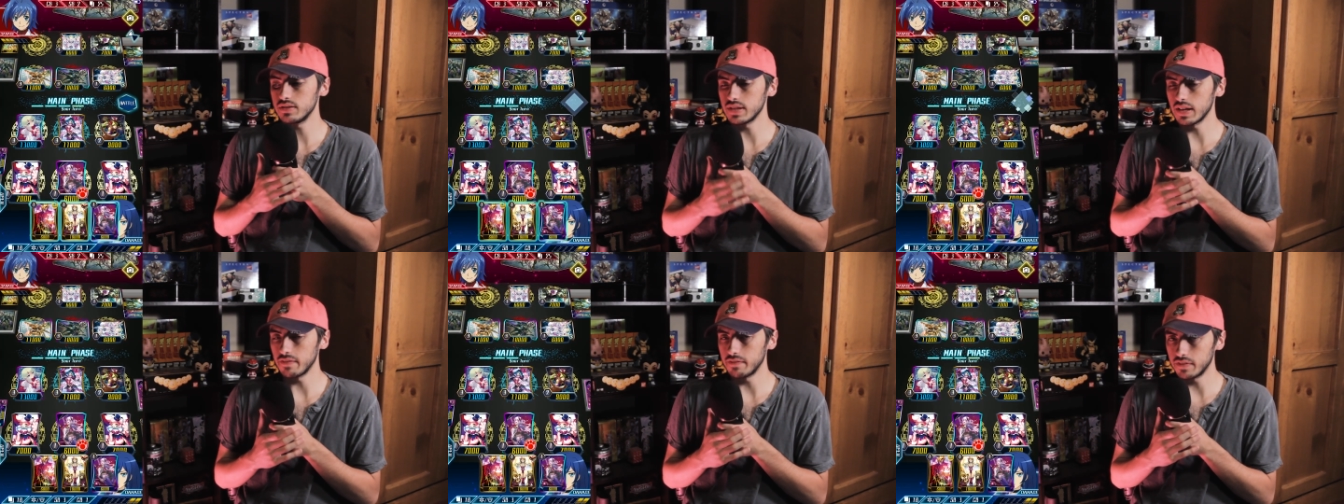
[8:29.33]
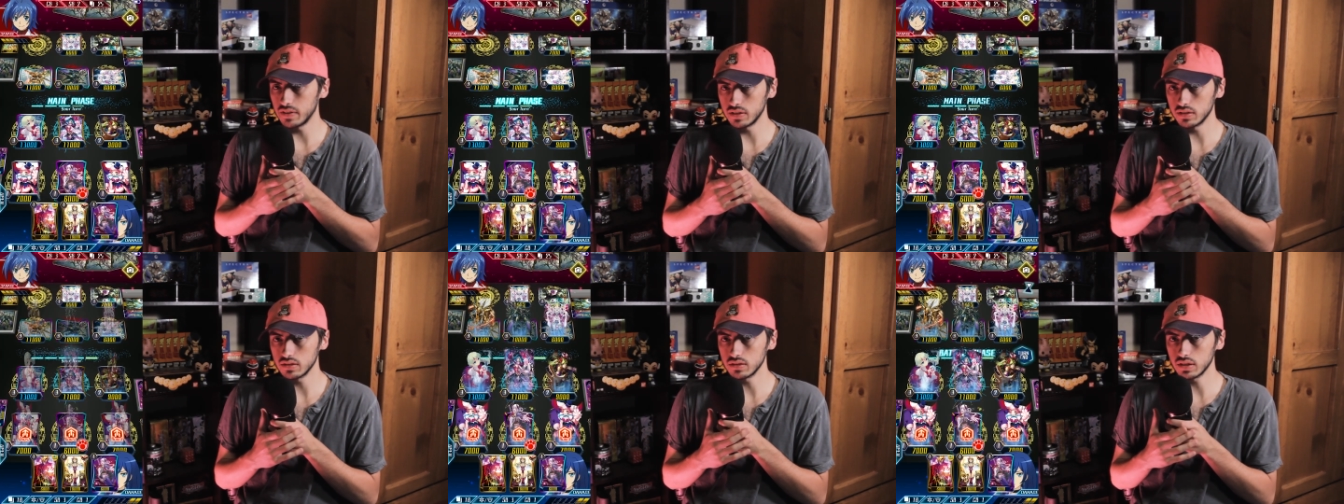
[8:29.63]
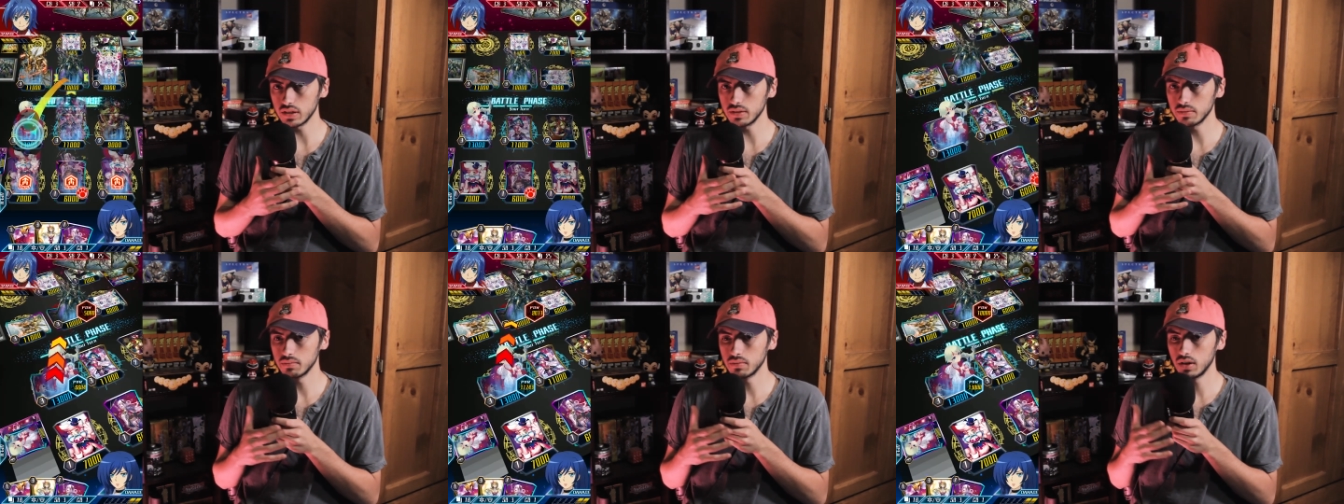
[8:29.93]

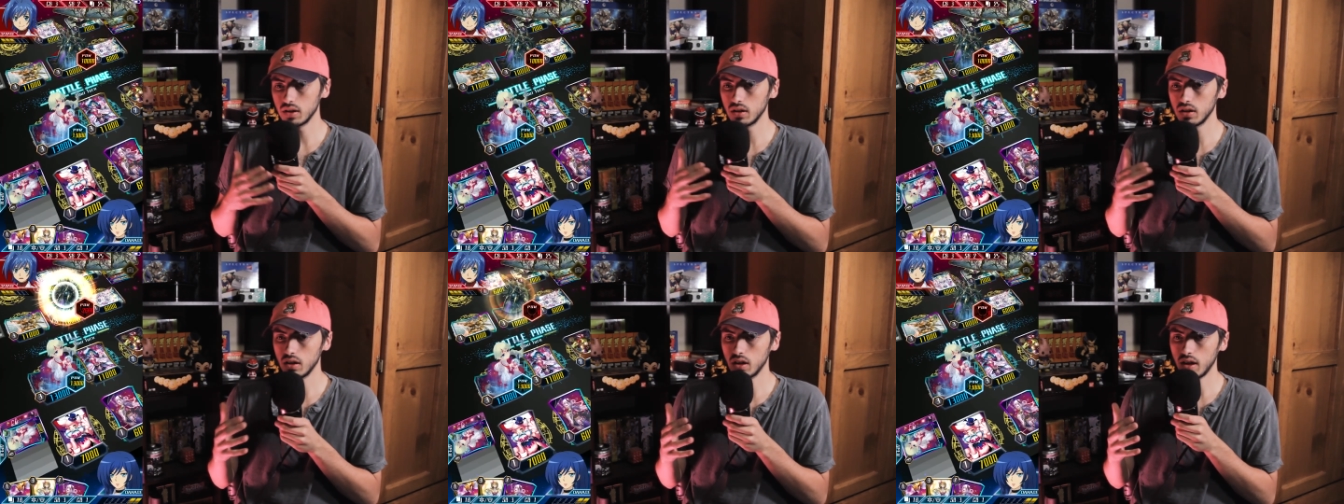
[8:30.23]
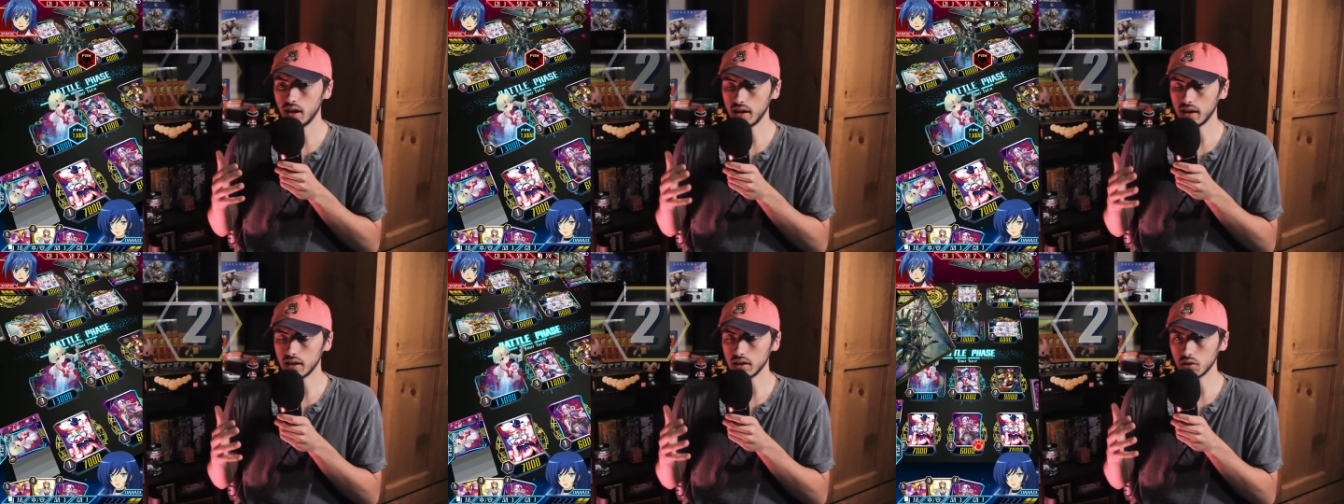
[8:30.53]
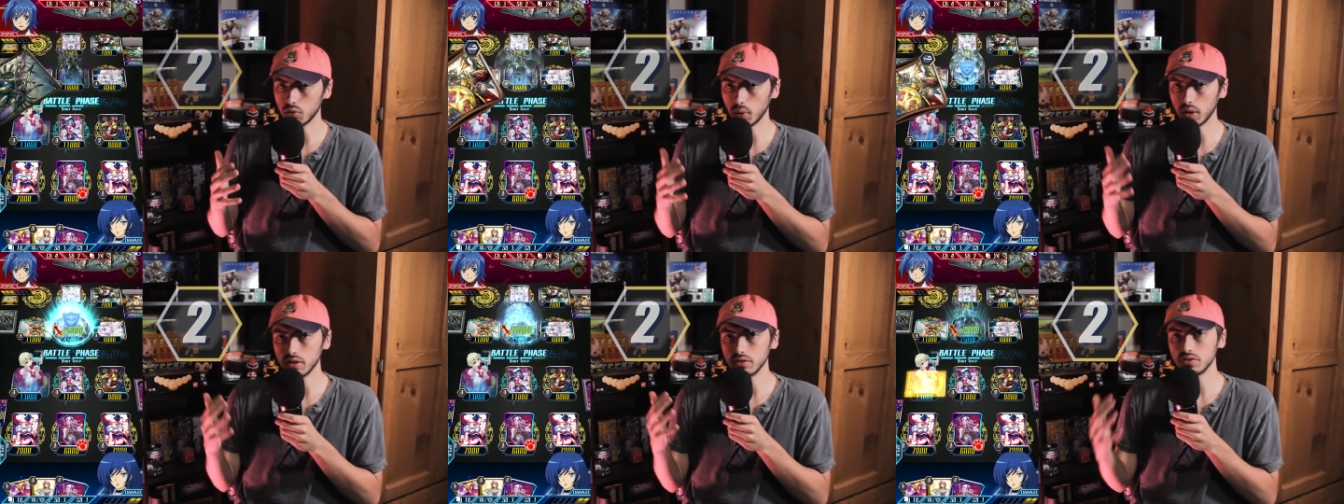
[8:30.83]
definitely a
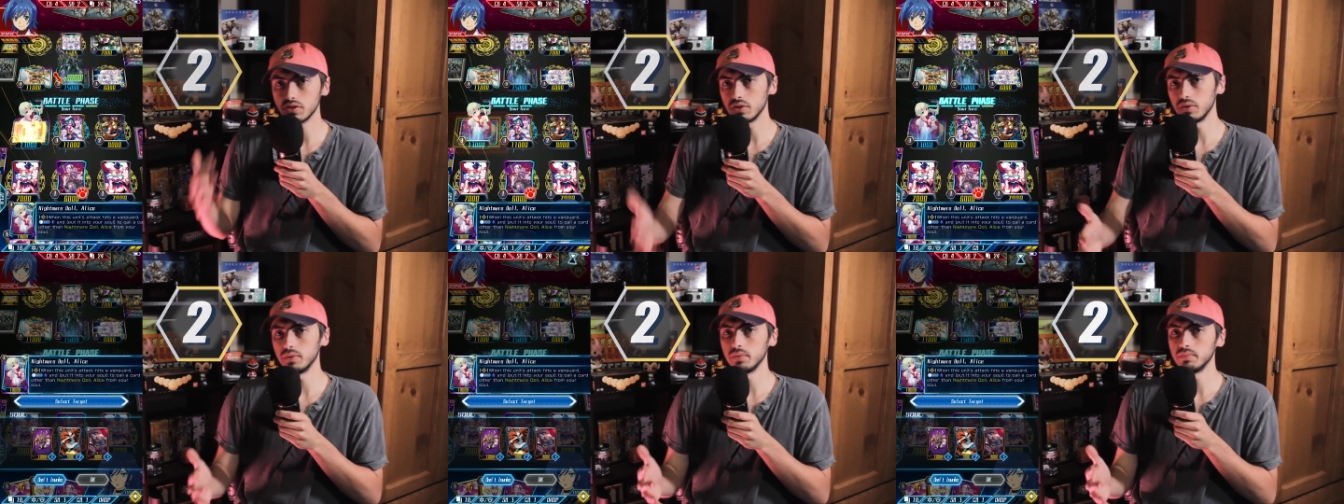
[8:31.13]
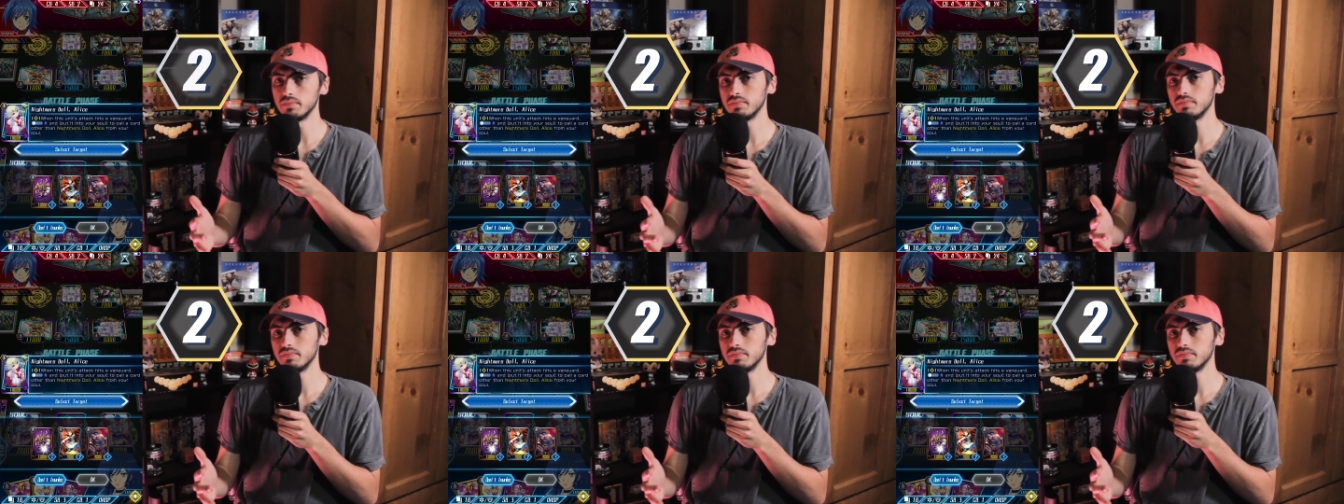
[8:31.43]
grade 2.